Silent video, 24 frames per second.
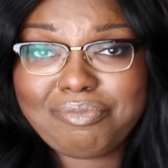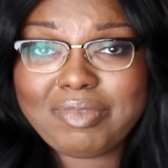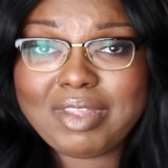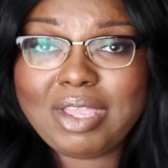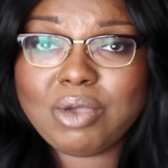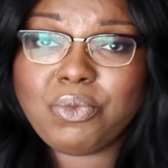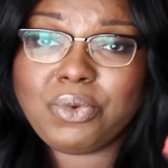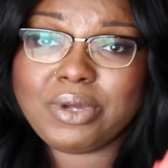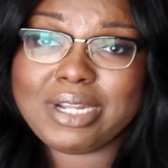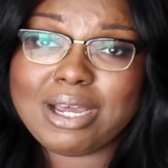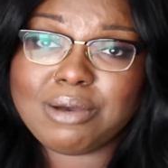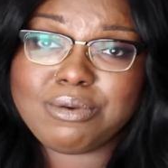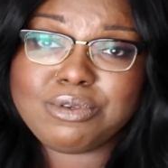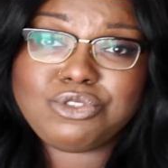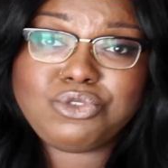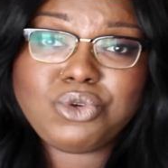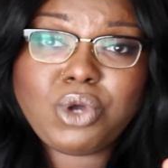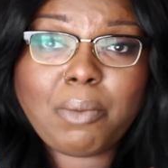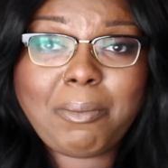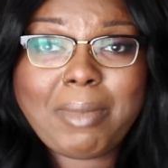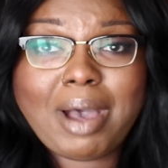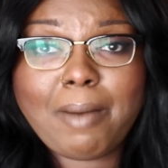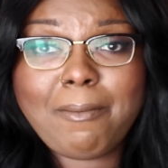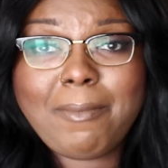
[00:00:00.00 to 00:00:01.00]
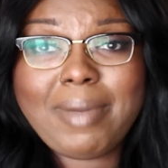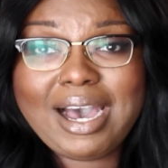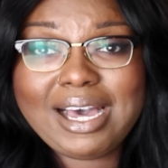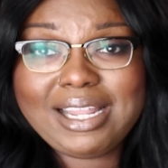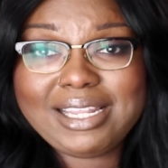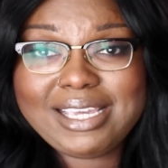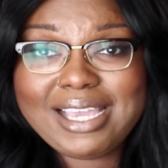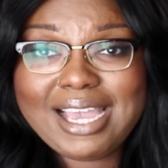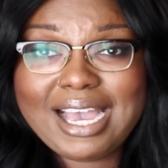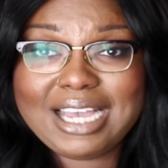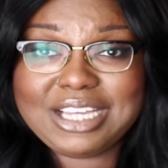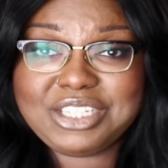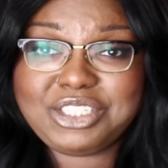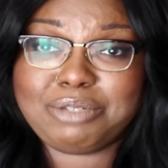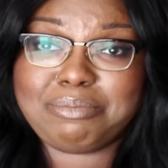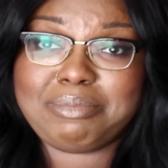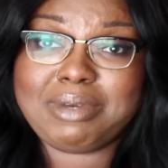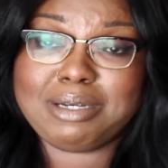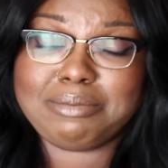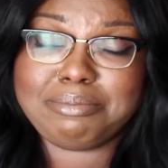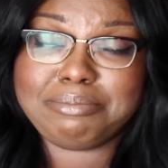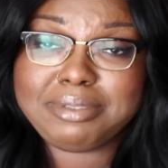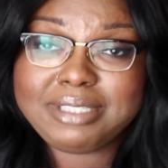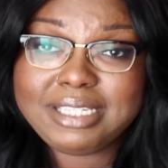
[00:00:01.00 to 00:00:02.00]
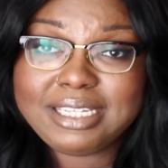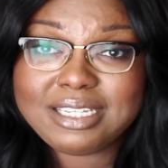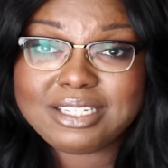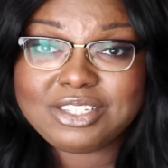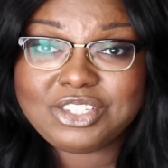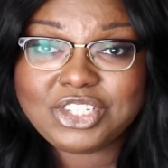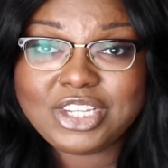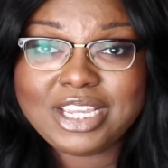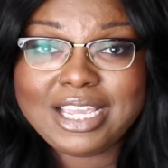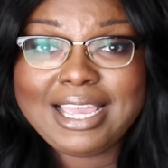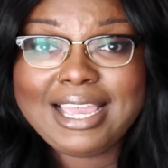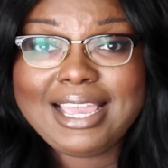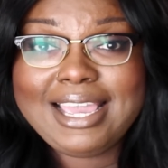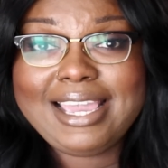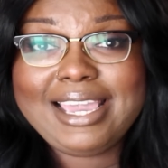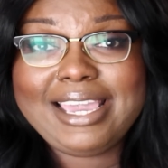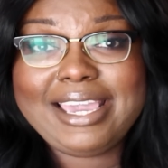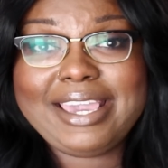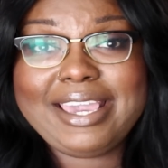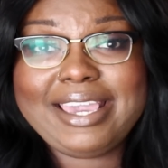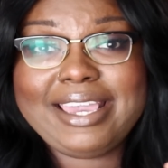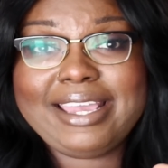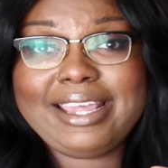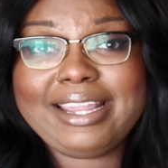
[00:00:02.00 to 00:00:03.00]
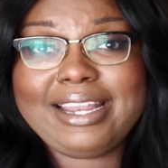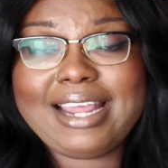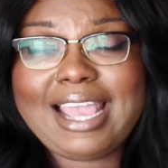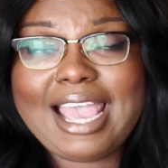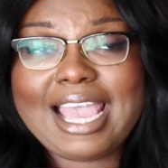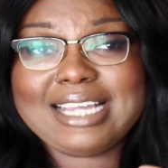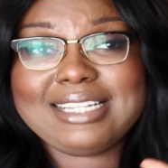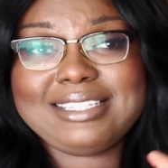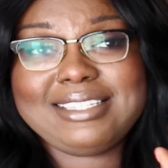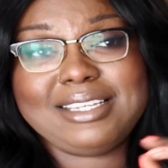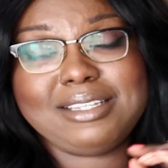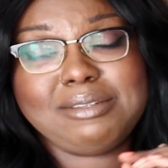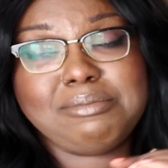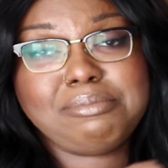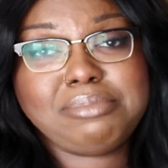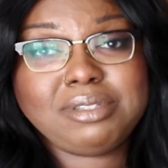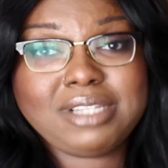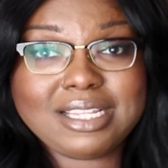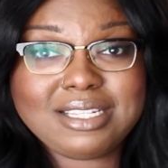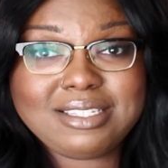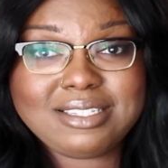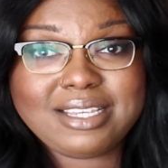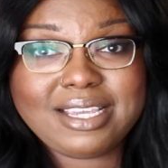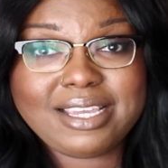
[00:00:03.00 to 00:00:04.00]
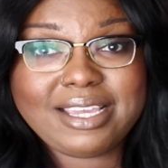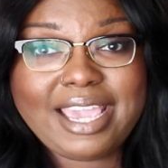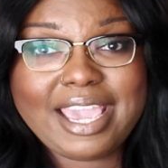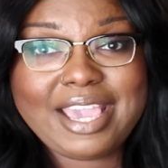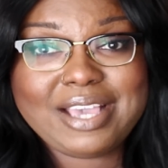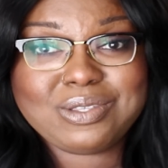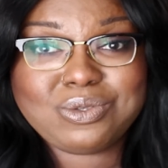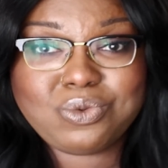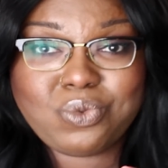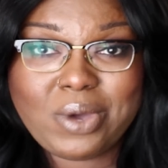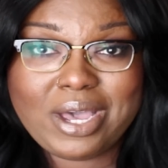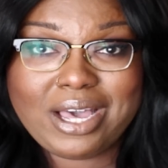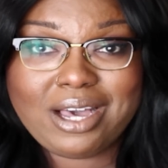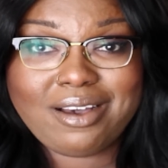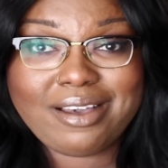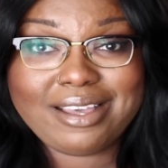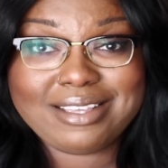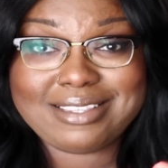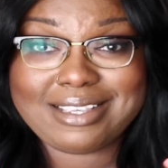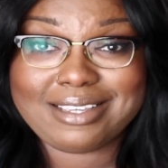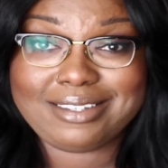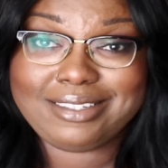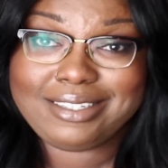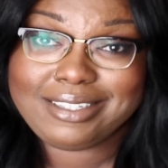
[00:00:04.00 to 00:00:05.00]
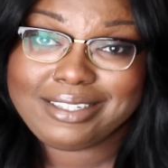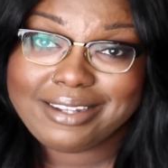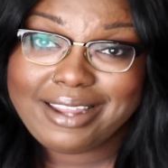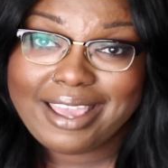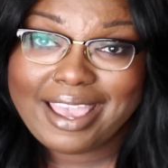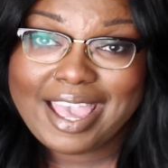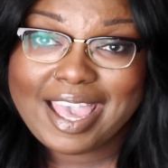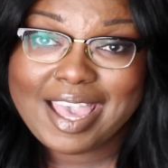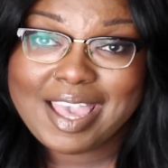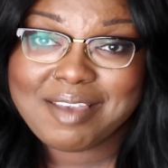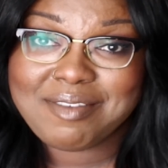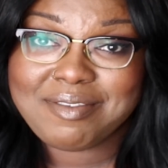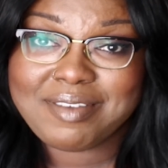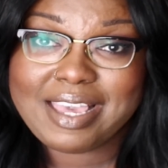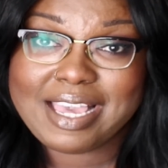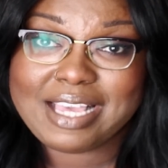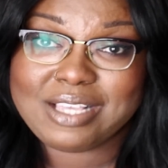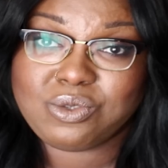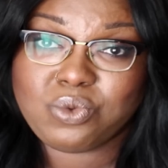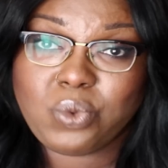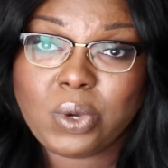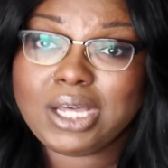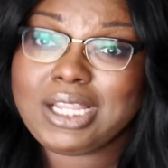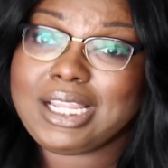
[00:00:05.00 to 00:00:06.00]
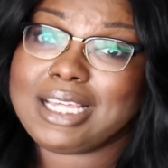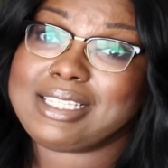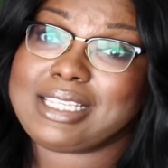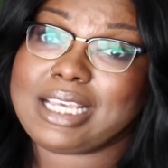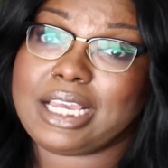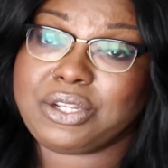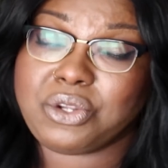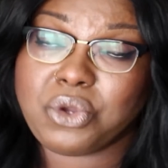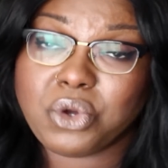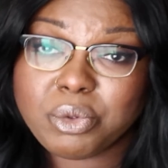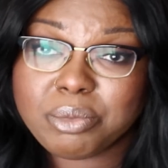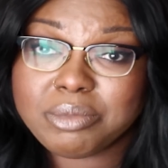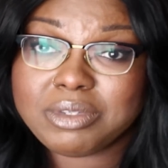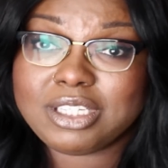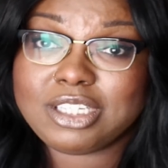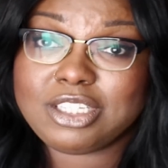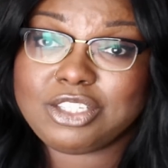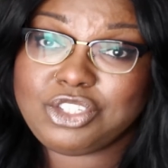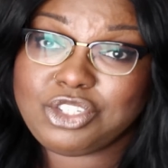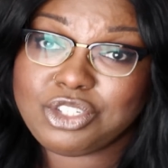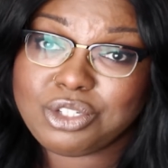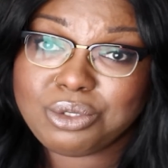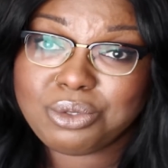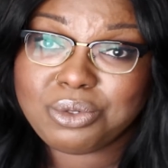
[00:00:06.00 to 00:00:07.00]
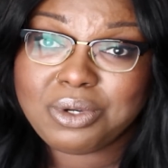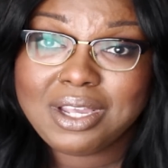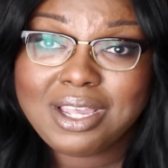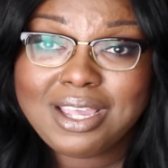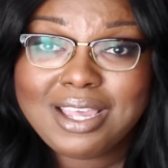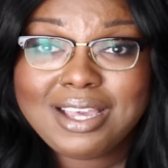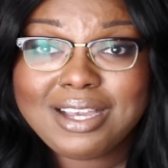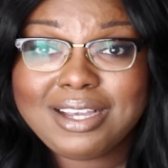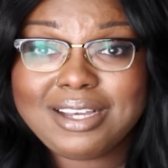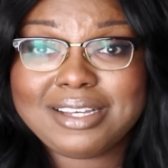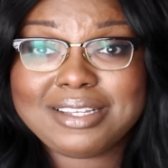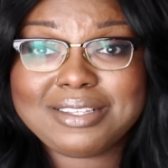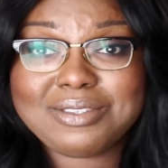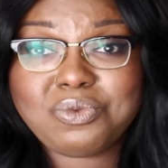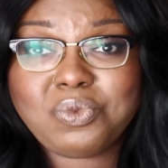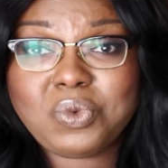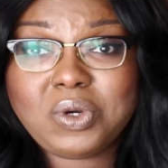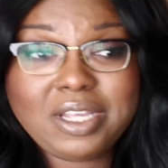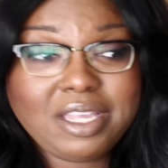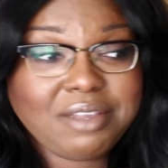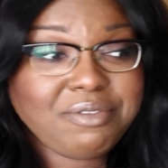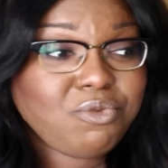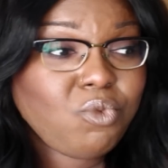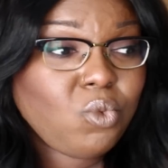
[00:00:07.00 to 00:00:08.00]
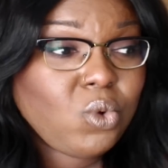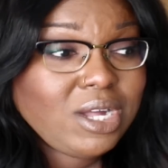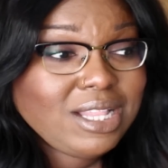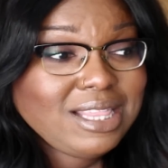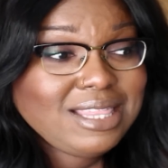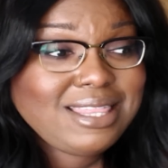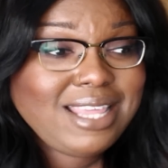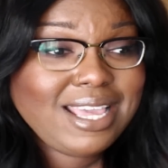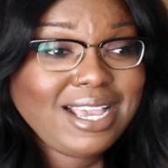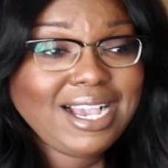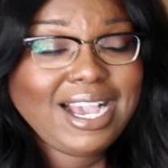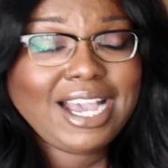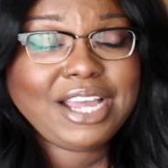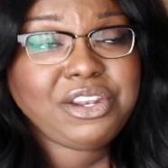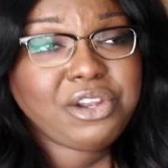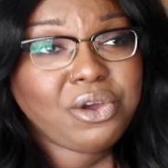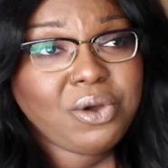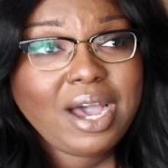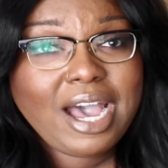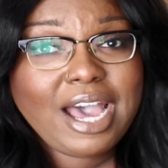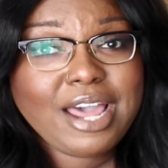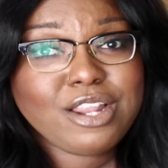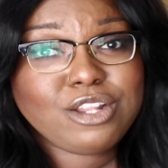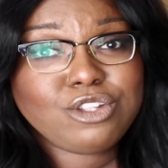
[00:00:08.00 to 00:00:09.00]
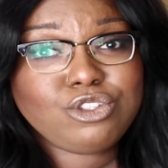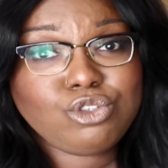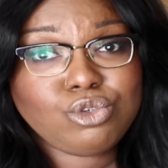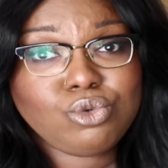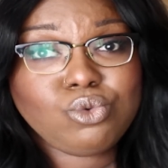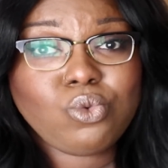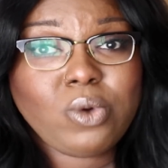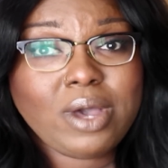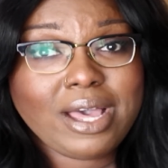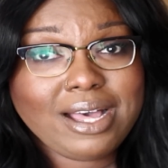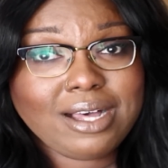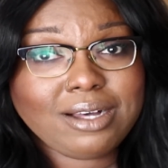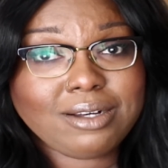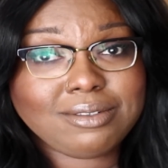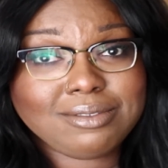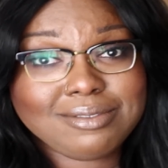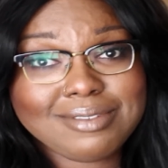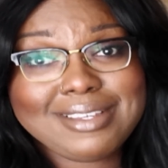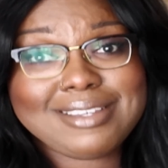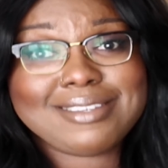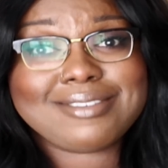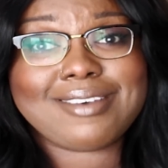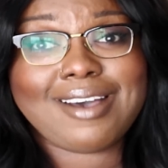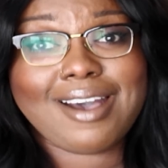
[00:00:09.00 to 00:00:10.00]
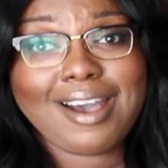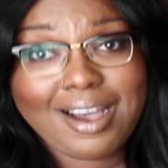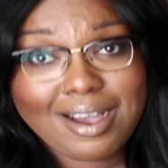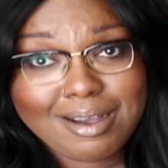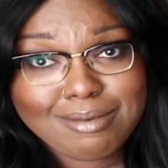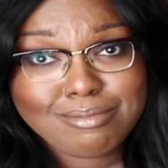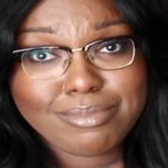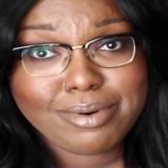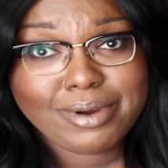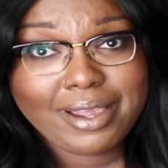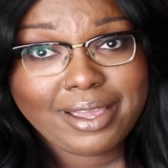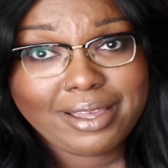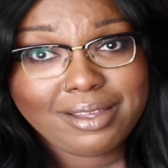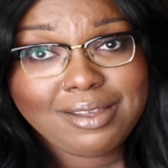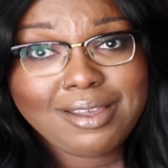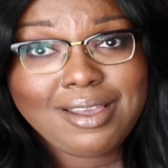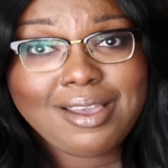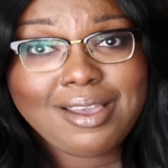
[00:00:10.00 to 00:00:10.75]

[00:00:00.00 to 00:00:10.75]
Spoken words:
And when I was doing my balayage and my bleach, I didn't blend it as well as I could have, as well as I normally do. Because if one thing I know how to do well is ombre.